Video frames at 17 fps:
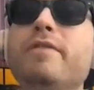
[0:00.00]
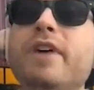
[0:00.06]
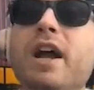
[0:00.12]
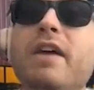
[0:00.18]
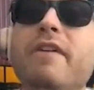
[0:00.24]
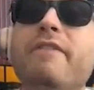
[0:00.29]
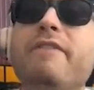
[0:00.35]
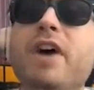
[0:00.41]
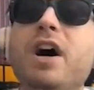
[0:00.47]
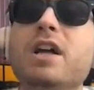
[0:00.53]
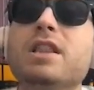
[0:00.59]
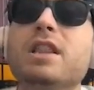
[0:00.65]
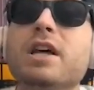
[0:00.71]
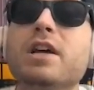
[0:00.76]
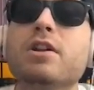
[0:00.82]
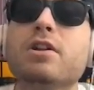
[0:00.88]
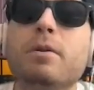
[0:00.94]
We've got a
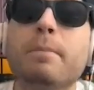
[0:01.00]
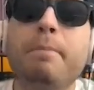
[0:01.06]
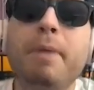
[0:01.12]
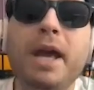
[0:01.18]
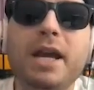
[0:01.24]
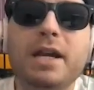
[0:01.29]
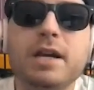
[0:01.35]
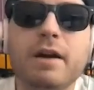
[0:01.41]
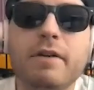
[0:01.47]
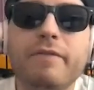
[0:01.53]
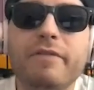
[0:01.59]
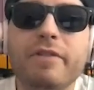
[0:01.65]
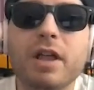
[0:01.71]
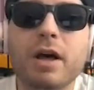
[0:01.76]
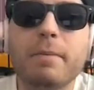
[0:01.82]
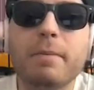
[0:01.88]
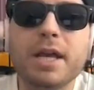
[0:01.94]
fun little pink
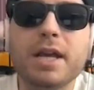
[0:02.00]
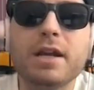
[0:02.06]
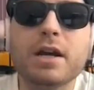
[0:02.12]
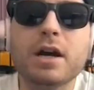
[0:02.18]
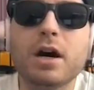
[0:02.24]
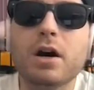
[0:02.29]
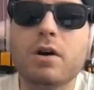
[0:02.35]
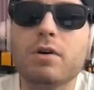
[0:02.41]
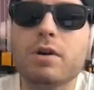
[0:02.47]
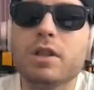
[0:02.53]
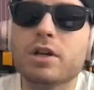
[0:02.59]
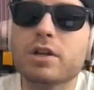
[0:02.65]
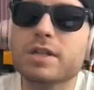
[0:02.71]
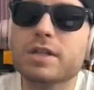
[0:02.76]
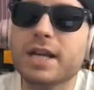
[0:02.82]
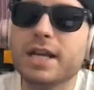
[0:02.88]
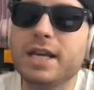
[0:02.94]
flamingo. It
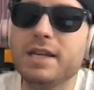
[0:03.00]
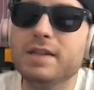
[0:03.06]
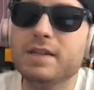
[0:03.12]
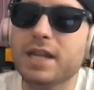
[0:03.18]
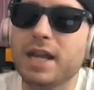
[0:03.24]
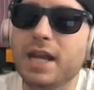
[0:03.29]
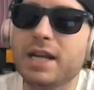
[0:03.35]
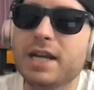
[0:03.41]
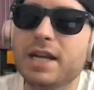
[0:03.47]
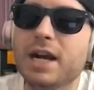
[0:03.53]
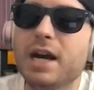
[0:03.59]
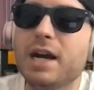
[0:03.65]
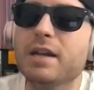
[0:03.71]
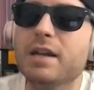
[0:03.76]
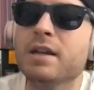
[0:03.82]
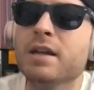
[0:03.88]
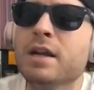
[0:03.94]
looks like he's standing
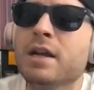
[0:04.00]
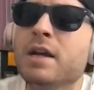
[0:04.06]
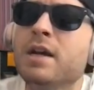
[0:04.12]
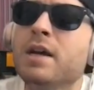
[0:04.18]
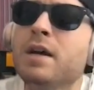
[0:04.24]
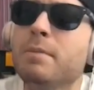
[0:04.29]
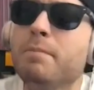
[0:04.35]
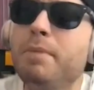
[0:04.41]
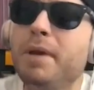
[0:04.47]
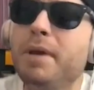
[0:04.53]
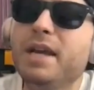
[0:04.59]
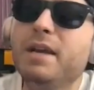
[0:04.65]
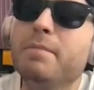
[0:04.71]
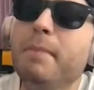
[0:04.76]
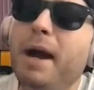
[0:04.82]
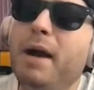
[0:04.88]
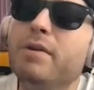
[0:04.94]
on
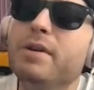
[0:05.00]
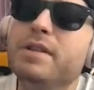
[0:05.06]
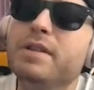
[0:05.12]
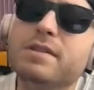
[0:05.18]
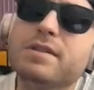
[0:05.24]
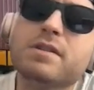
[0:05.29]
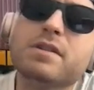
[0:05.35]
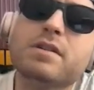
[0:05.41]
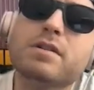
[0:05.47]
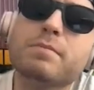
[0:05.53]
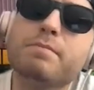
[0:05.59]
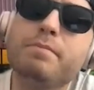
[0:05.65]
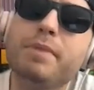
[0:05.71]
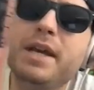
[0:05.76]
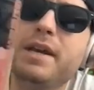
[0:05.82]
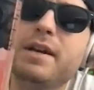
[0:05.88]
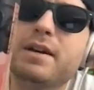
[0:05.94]
pink mountains or
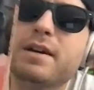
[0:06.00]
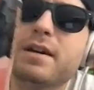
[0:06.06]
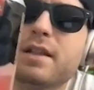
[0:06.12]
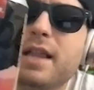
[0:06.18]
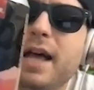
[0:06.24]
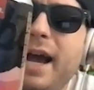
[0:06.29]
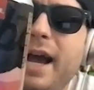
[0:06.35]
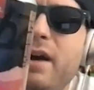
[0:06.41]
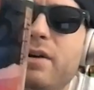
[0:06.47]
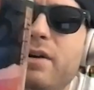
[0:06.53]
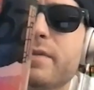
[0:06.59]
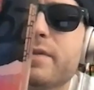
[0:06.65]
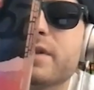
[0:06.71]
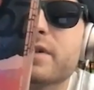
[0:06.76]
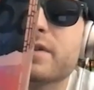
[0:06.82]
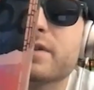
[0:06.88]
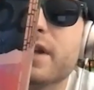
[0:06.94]
pink
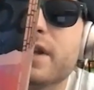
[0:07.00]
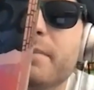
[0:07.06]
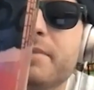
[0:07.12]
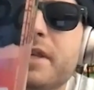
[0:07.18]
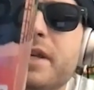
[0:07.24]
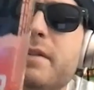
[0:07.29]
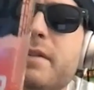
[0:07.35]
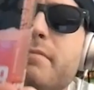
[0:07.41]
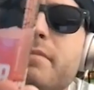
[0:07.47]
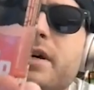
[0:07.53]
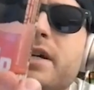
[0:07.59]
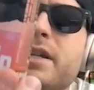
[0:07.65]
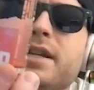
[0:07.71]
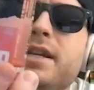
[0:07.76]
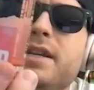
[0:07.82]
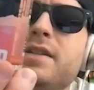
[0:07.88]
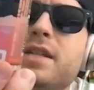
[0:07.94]
clouds or something,
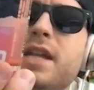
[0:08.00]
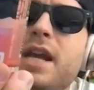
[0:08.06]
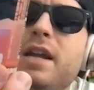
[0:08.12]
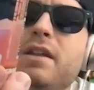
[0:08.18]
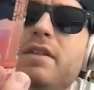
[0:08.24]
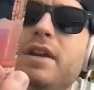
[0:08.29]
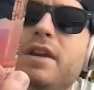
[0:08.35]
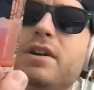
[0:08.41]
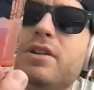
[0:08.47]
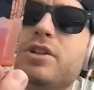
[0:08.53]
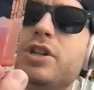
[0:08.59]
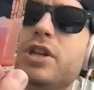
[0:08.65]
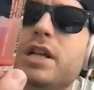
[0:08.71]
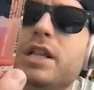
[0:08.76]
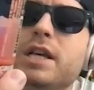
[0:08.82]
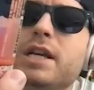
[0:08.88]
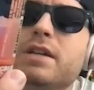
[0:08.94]
but he's standing there
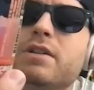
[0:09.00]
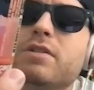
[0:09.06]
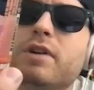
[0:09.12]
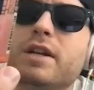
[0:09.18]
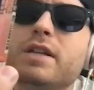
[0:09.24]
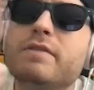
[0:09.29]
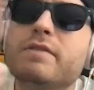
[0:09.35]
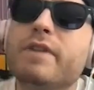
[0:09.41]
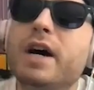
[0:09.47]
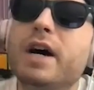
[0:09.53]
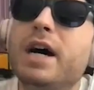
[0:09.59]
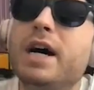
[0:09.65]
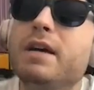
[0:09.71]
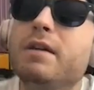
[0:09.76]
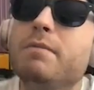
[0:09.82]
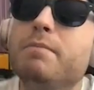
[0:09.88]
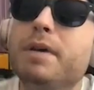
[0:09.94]
chilling. Great
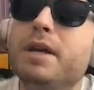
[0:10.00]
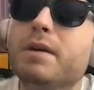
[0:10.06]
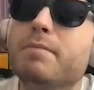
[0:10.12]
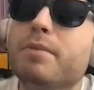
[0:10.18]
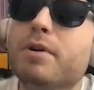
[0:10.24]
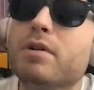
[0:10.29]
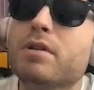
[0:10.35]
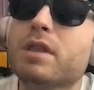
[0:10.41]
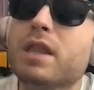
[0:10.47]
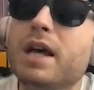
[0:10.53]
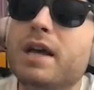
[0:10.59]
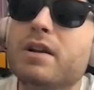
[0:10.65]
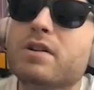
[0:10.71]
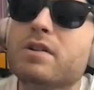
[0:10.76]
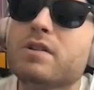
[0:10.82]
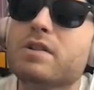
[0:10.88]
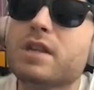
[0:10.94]
Divide, big bold
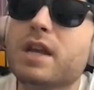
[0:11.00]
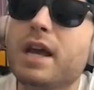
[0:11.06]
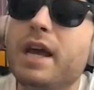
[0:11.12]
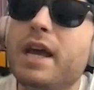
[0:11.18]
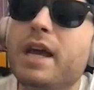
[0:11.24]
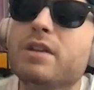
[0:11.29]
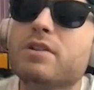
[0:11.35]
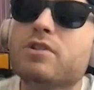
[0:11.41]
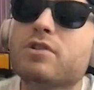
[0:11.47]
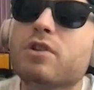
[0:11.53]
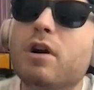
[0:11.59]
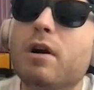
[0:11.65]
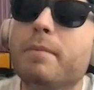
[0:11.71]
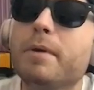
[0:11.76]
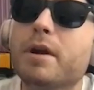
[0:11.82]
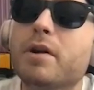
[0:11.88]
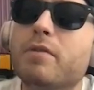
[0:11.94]
letters, and
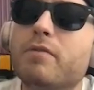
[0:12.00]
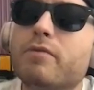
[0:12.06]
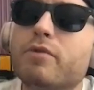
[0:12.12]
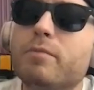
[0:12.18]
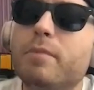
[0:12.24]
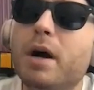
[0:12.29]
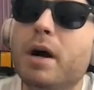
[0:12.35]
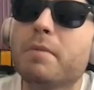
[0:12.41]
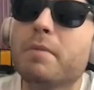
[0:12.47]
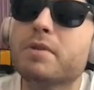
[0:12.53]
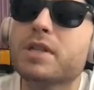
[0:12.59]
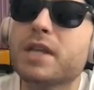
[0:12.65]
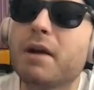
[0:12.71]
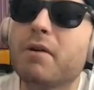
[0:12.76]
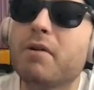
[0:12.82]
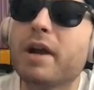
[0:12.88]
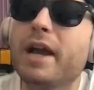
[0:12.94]
strawberry rhubarb
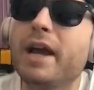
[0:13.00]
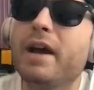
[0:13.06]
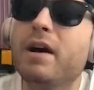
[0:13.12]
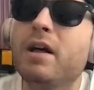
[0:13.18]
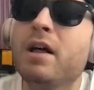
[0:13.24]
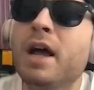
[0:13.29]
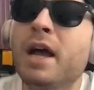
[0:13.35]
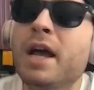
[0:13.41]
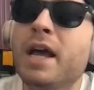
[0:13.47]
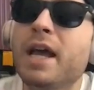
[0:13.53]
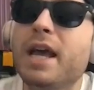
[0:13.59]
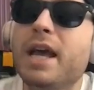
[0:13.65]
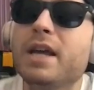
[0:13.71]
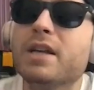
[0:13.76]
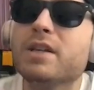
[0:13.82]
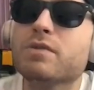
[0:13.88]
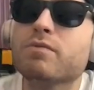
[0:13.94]
sour ale
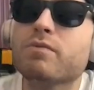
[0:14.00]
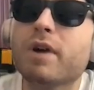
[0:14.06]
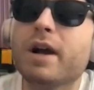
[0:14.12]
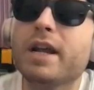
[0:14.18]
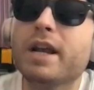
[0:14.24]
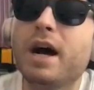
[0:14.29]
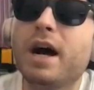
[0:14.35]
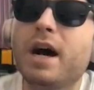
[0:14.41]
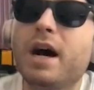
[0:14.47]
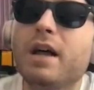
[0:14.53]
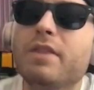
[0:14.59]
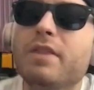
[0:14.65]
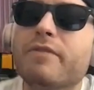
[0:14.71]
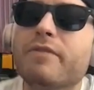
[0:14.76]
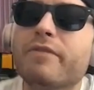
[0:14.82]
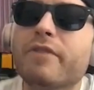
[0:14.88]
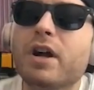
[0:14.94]
is right on
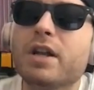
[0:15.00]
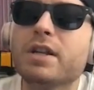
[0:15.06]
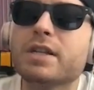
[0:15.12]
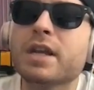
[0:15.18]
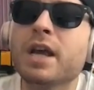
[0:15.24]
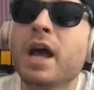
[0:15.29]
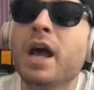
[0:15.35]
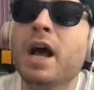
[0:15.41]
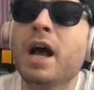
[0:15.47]
the front.